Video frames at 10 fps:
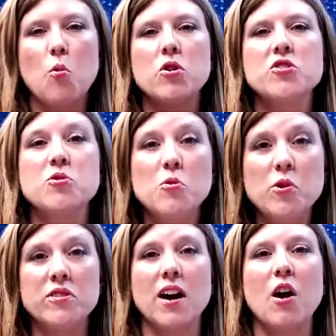where
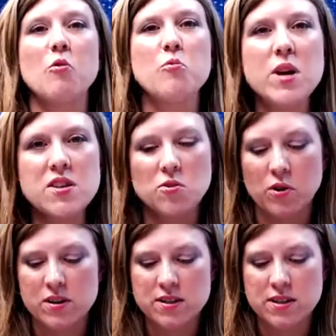schools are
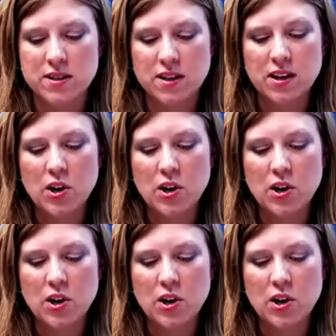resourced,